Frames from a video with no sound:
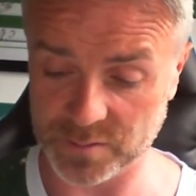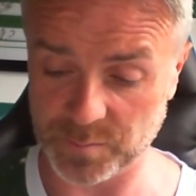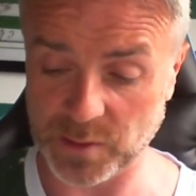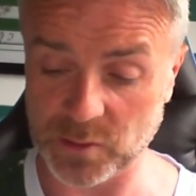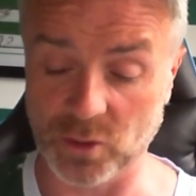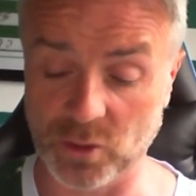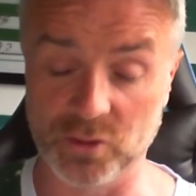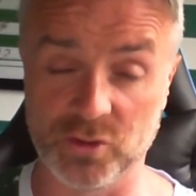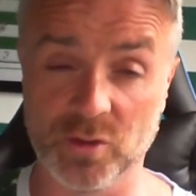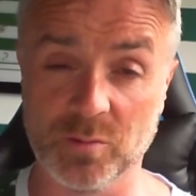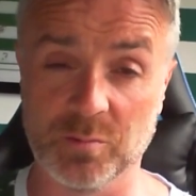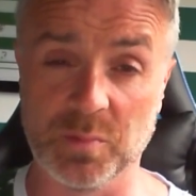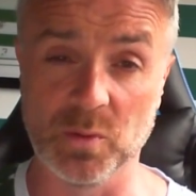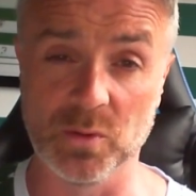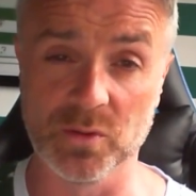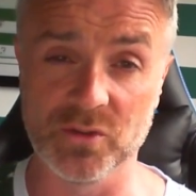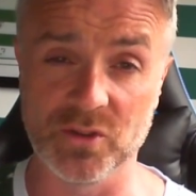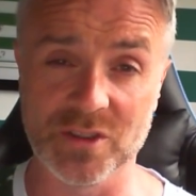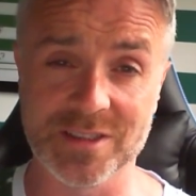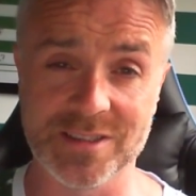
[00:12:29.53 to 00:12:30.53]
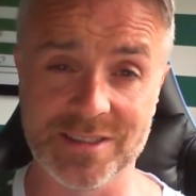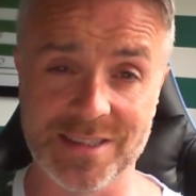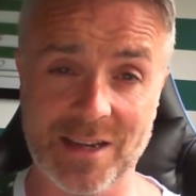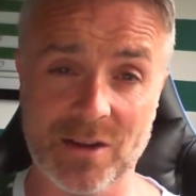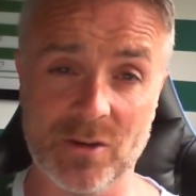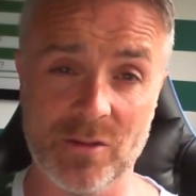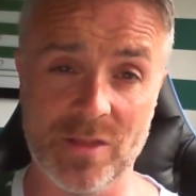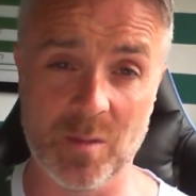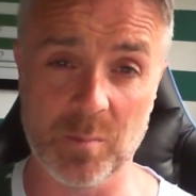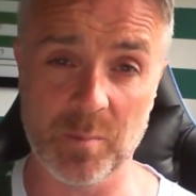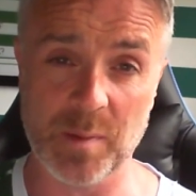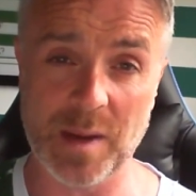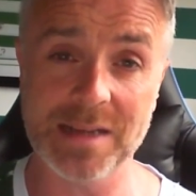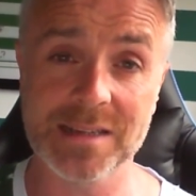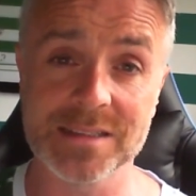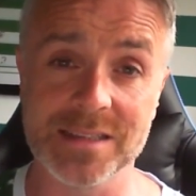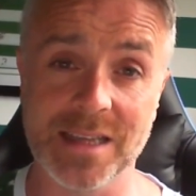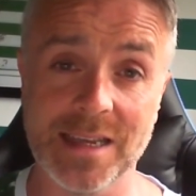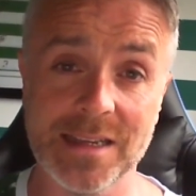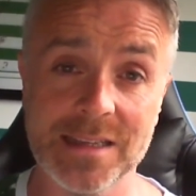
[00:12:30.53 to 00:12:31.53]
Because your board just sit on their
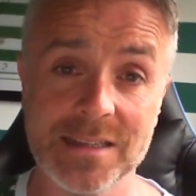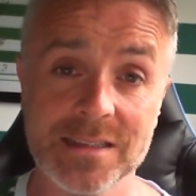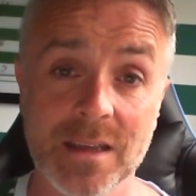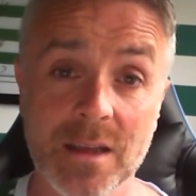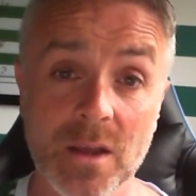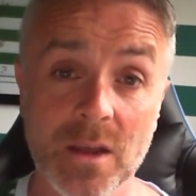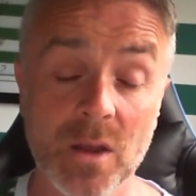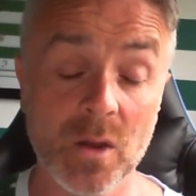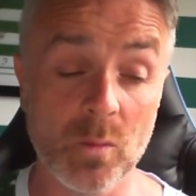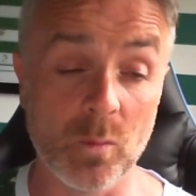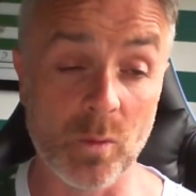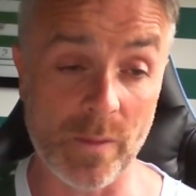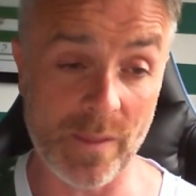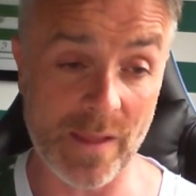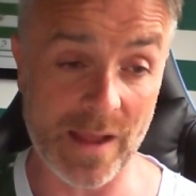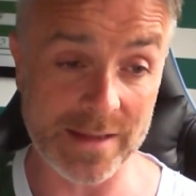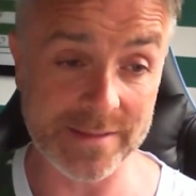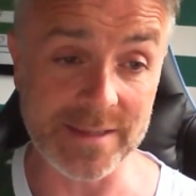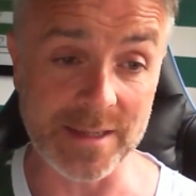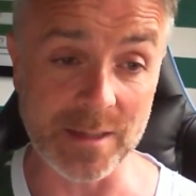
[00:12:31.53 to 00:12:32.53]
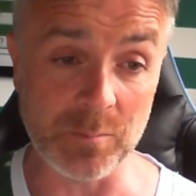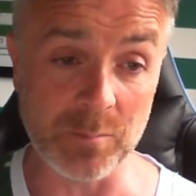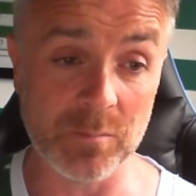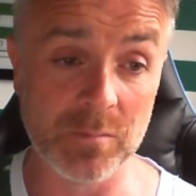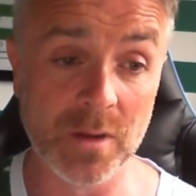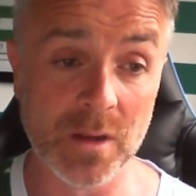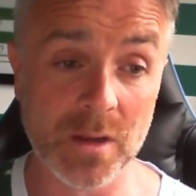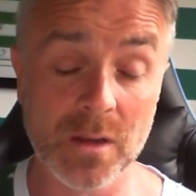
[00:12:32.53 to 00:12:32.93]
backside when that team